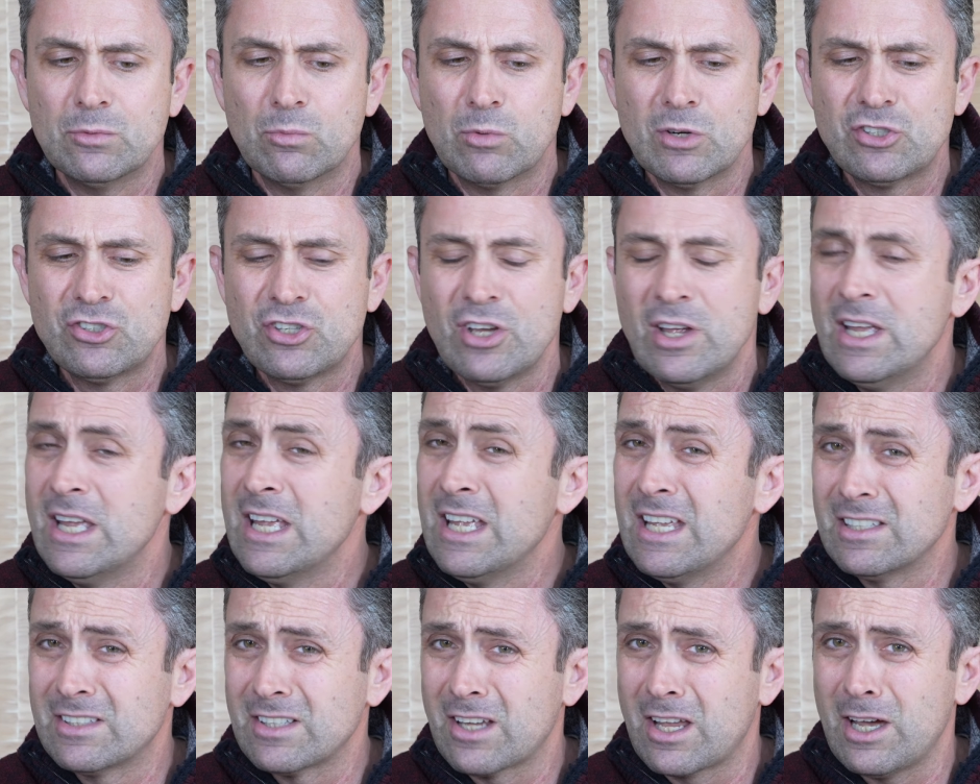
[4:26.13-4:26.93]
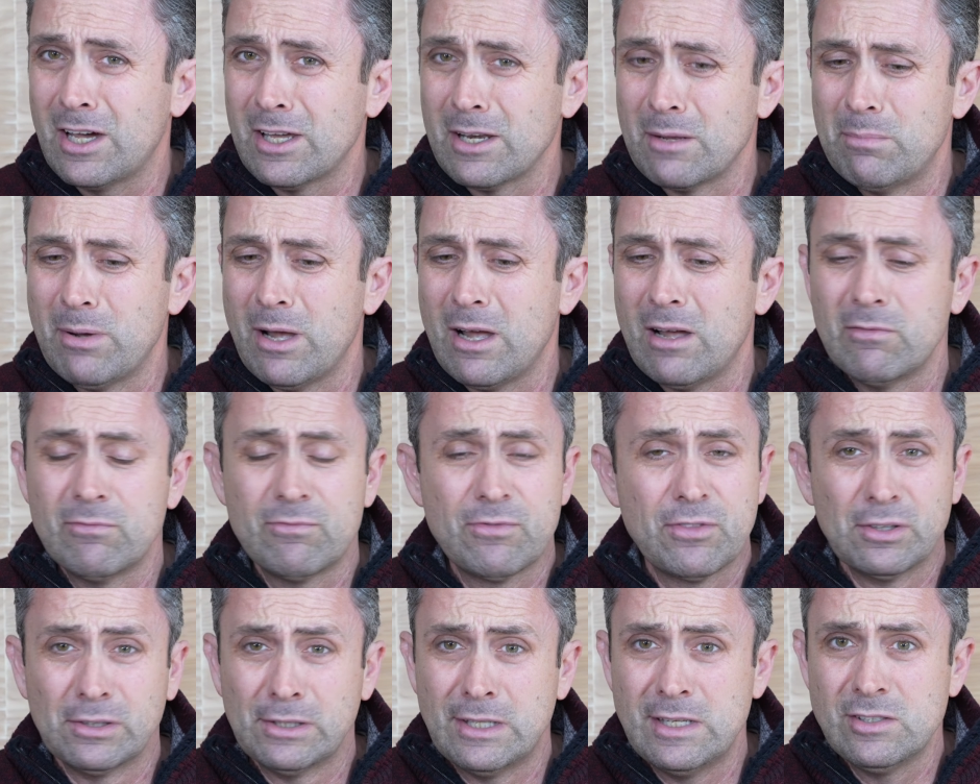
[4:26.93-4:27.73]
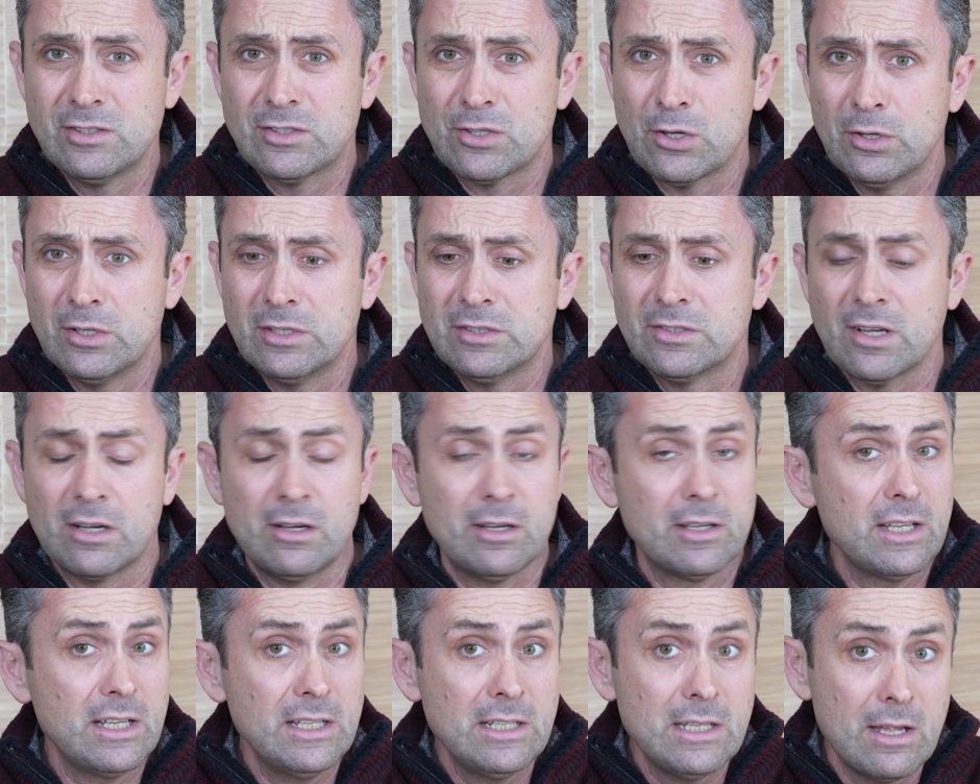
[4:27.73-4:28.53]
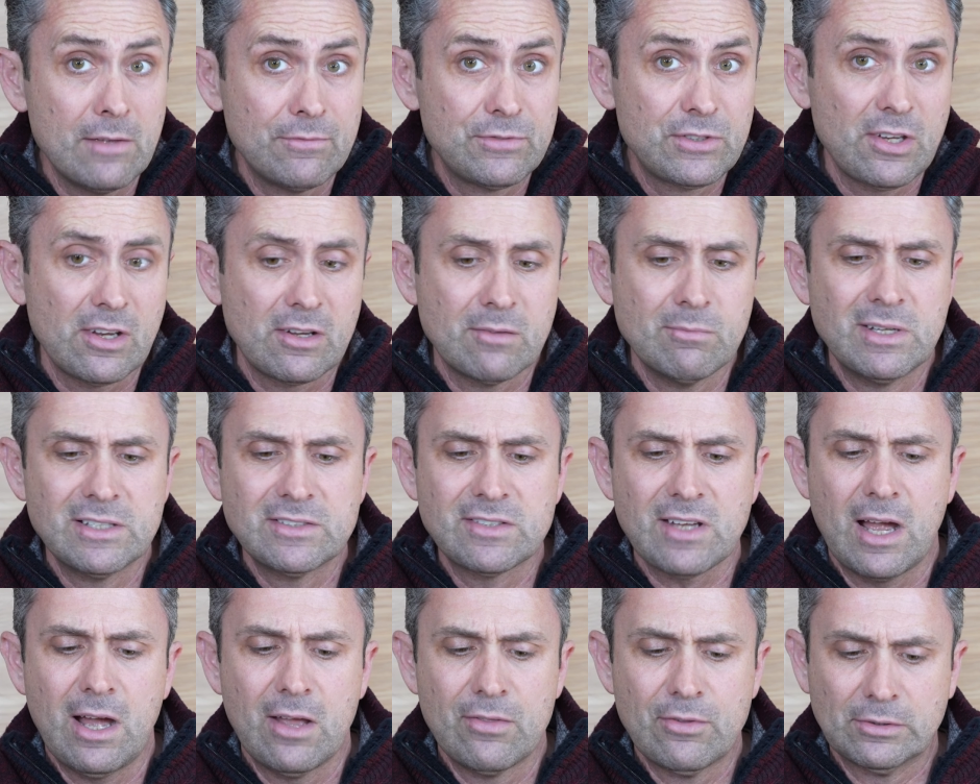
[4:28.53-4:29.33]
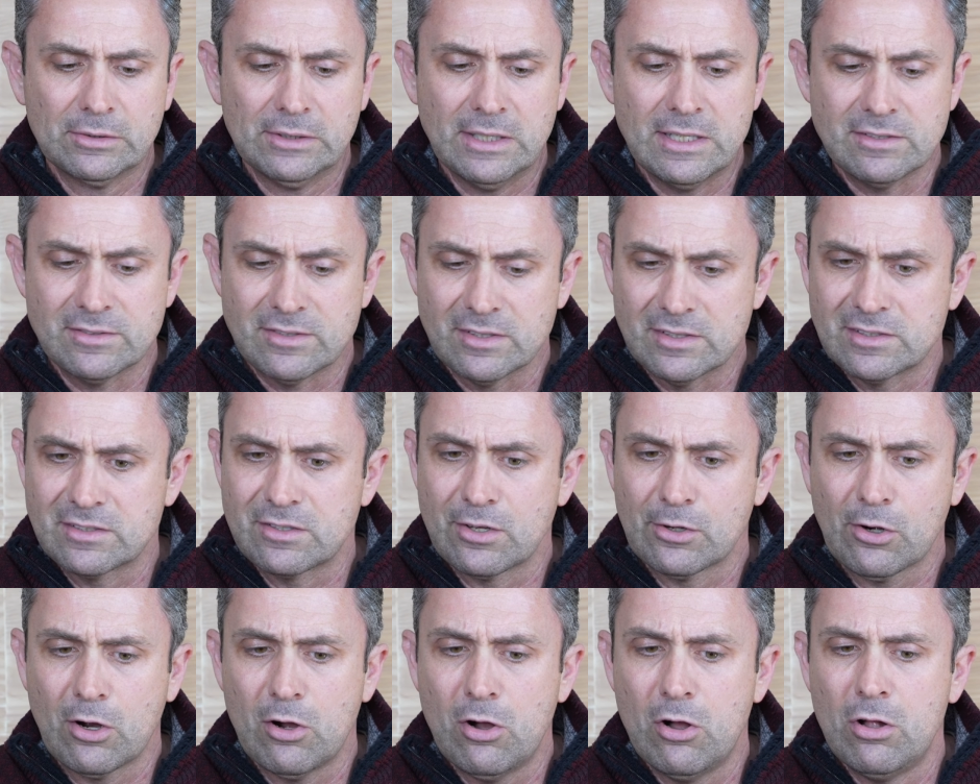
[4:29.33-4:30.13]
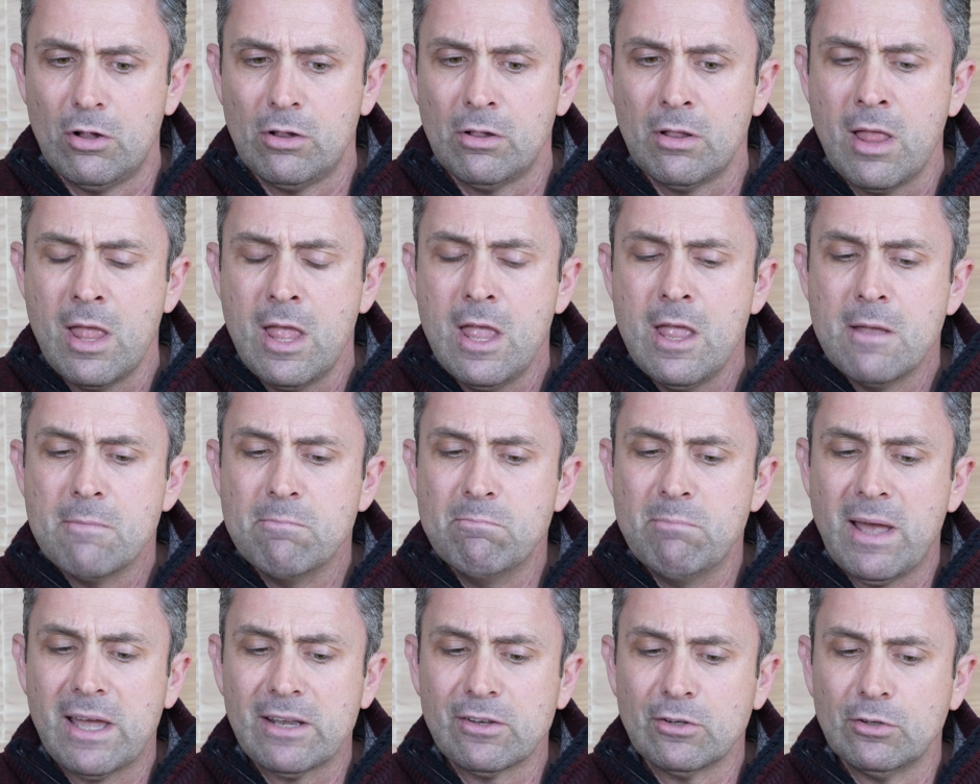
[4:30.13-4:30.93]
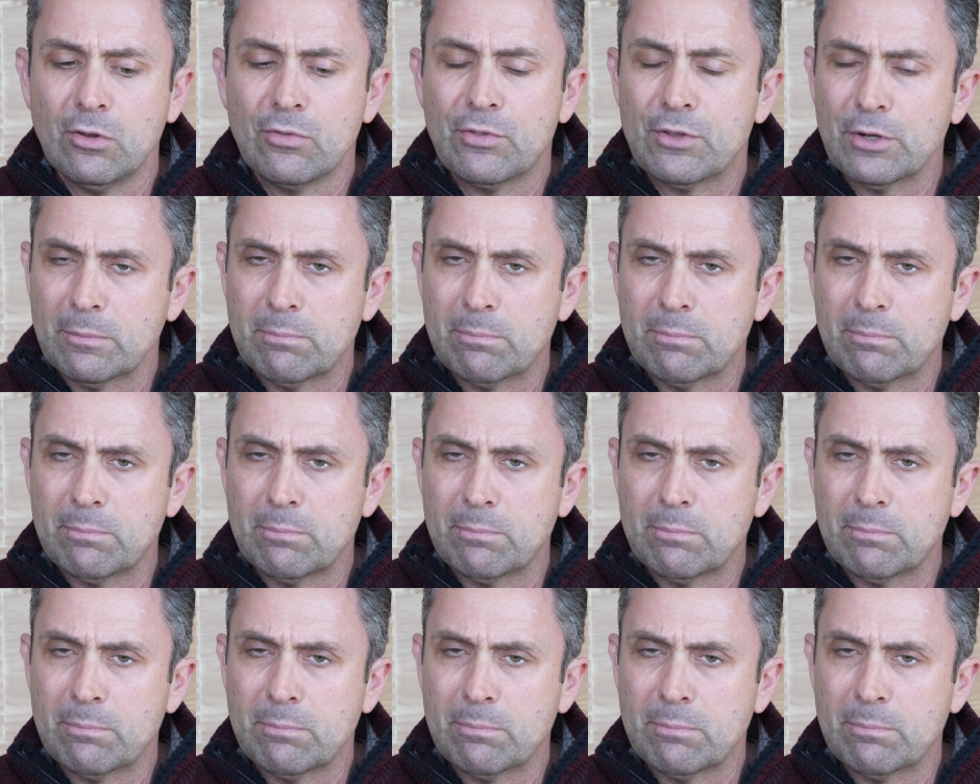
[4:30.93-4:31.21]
which is a cut above the lens hoods on any of Sigma's other lenses. They're all metal, they're